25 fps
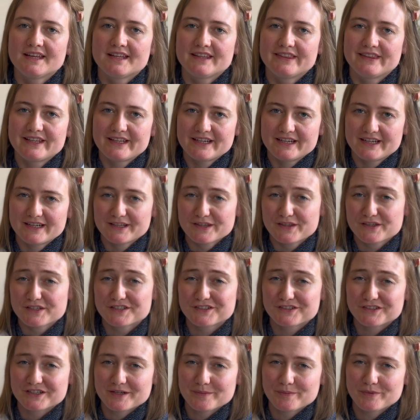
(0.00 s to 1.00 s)
Then another
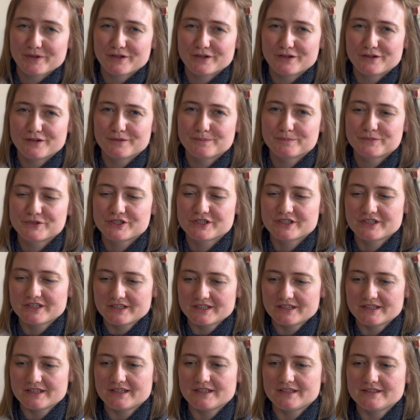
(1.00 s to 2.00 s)
stripy
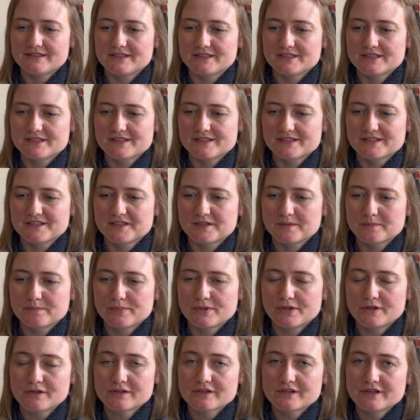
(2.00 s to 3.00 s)
option is the
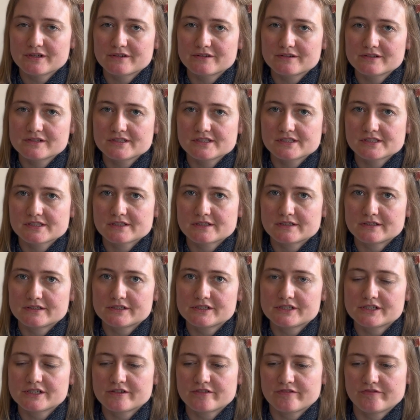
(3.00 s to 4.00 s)
Polka Grizz
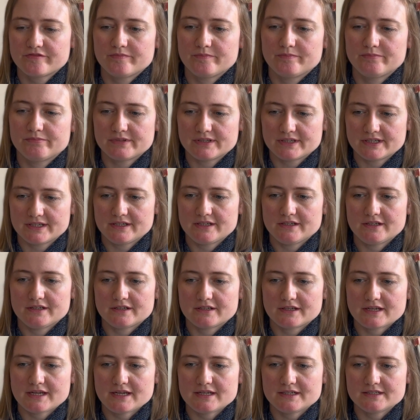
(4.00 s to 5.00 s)
Kerchief by
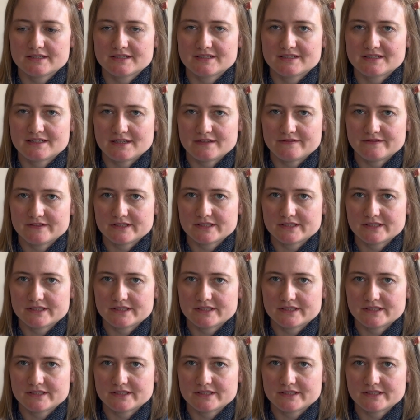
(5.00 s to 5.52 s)
Kate Davis